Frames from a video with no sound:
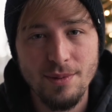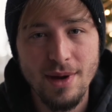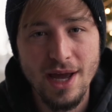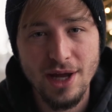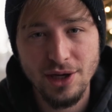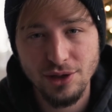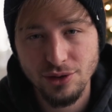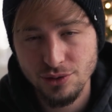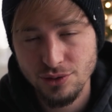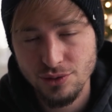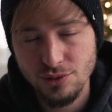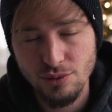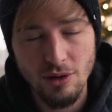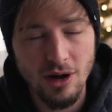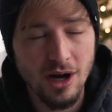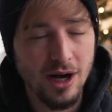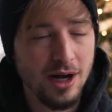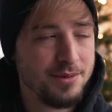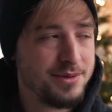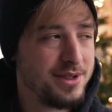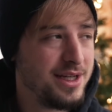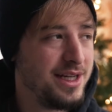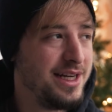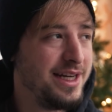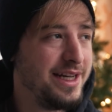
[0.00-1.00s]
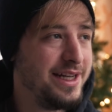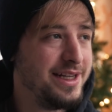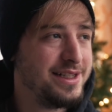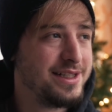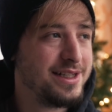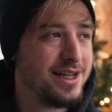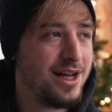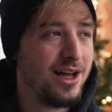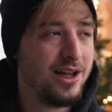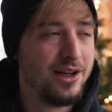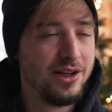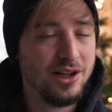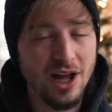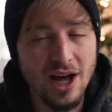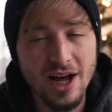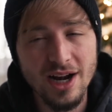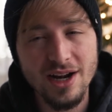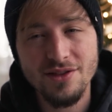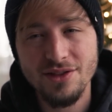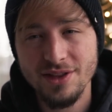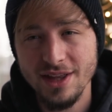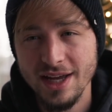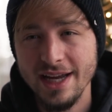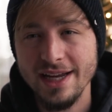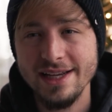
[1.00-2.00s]
manual swapped, it needs a lot
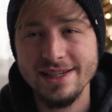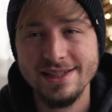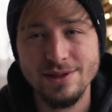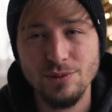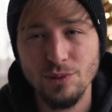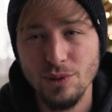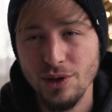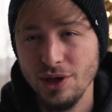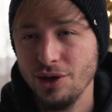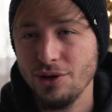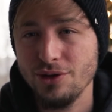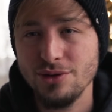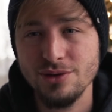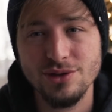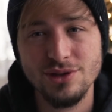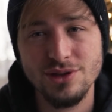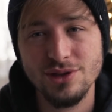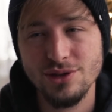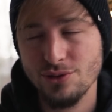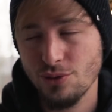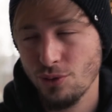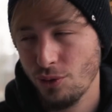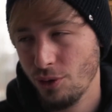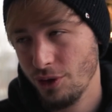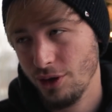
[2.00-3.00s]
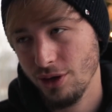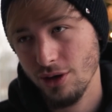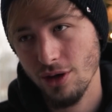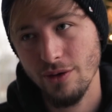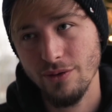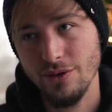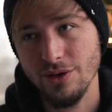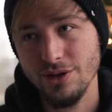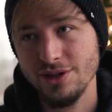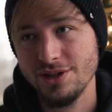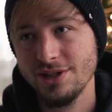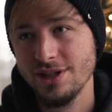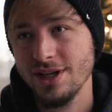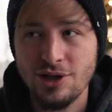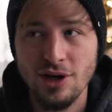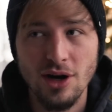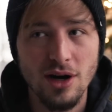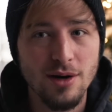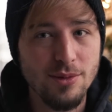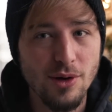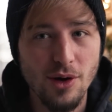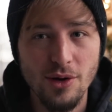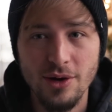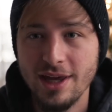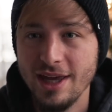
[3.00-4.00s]
of things, wheels, coilovers,
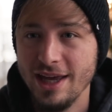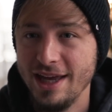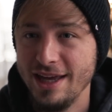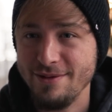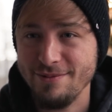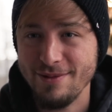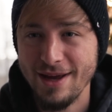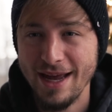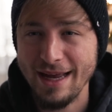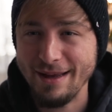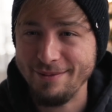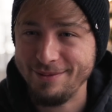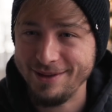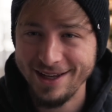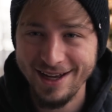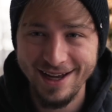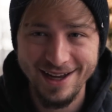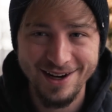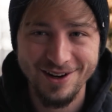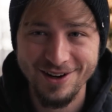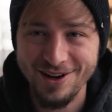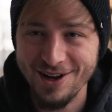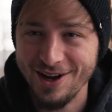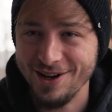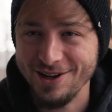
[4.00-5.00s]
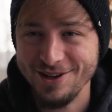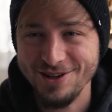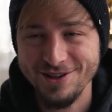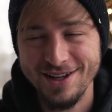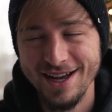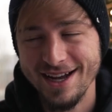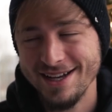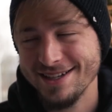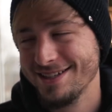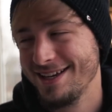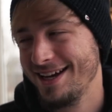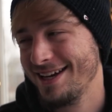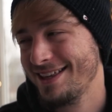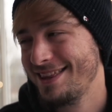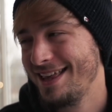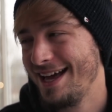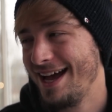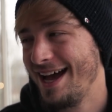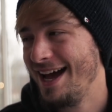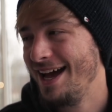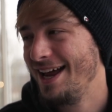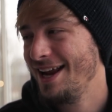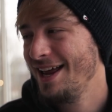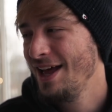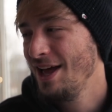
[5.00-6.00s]
turbo kit maybe, I don't know, you guys like
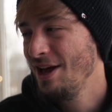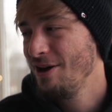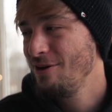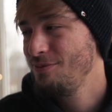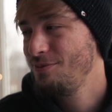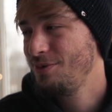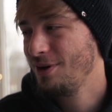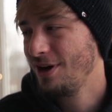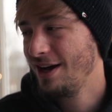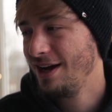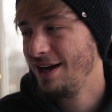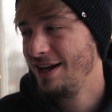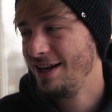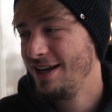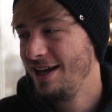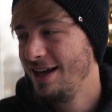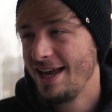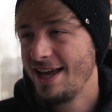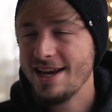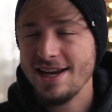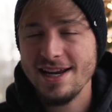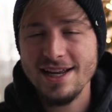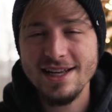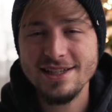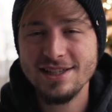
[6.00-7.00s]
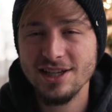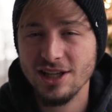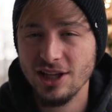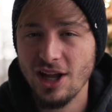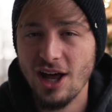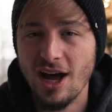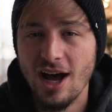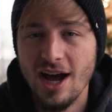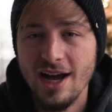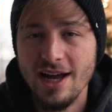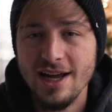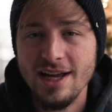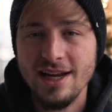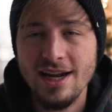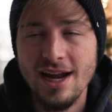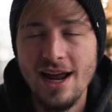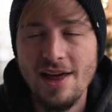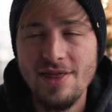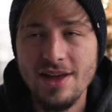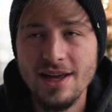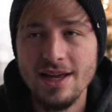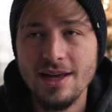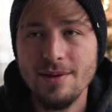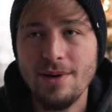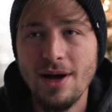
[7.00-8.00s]
that. But it needs a lot, and I
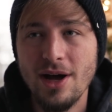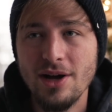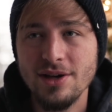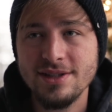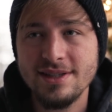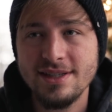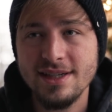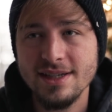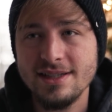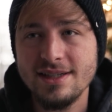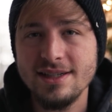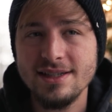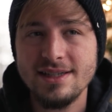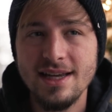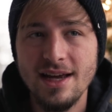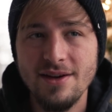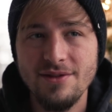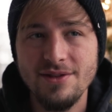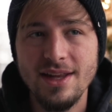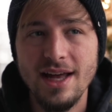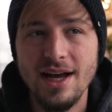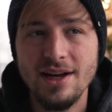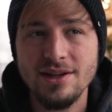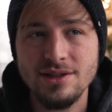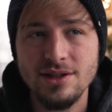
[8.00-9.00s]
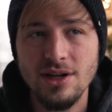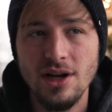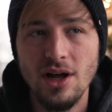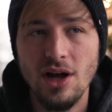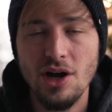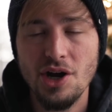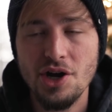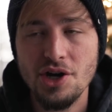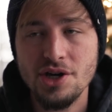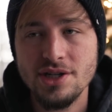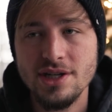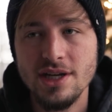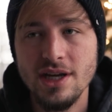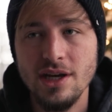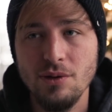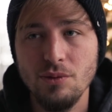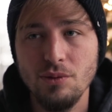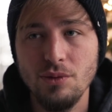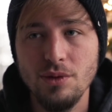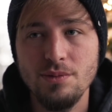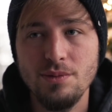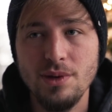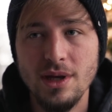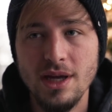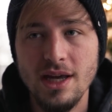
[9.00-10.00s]
think about six to seven thousand dollars, it
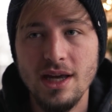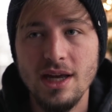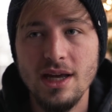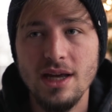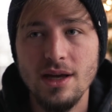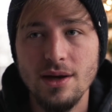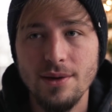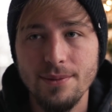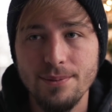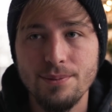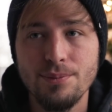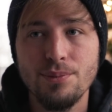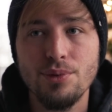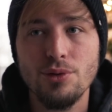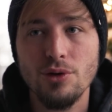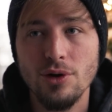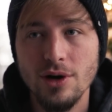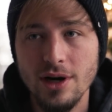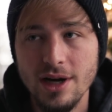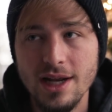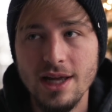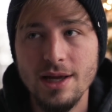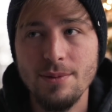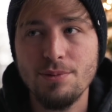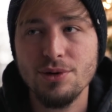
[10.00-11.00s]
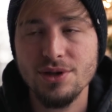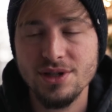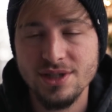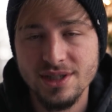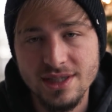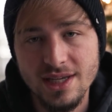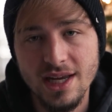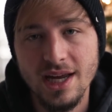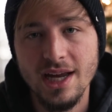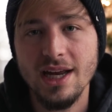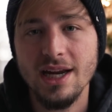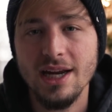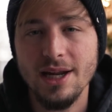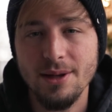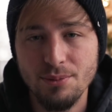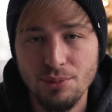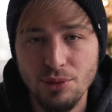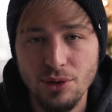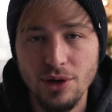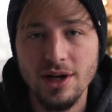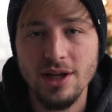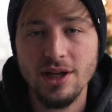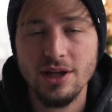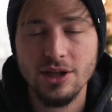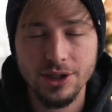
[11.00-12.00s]
would be pretty pristine and
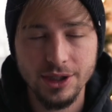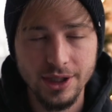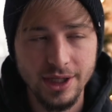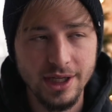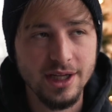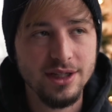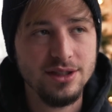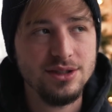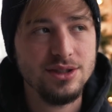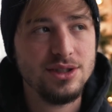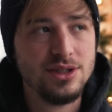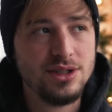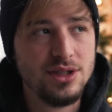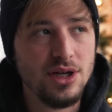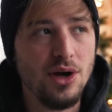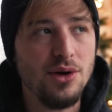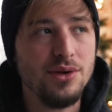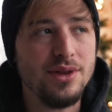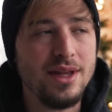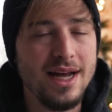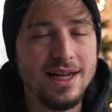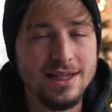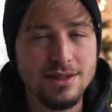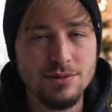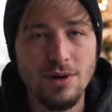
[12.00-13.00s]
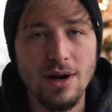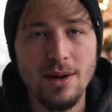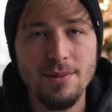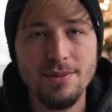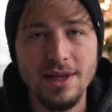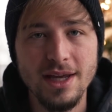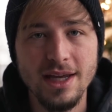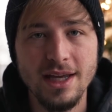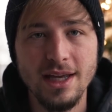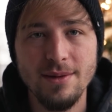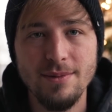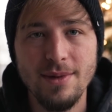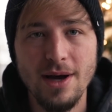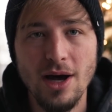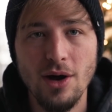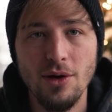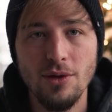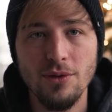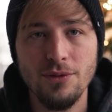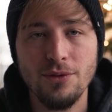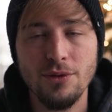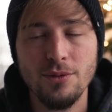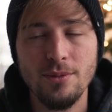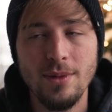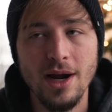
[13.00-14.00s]
pretty clean. So that's what I'm thinking
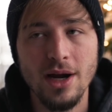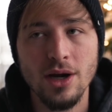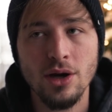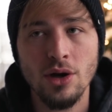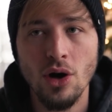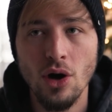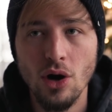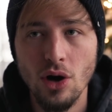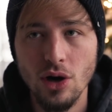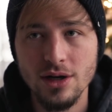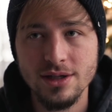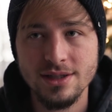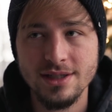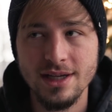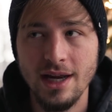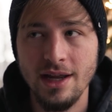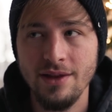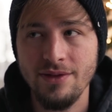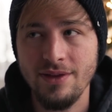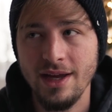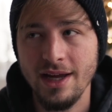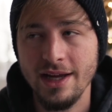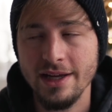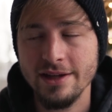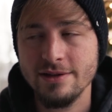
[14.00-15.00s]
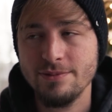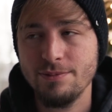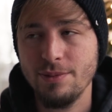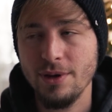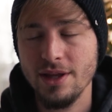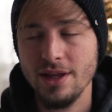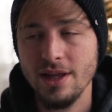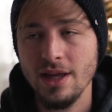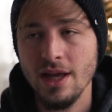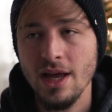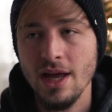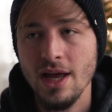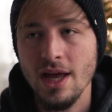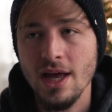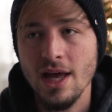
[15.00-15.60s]
about for my car side of things. But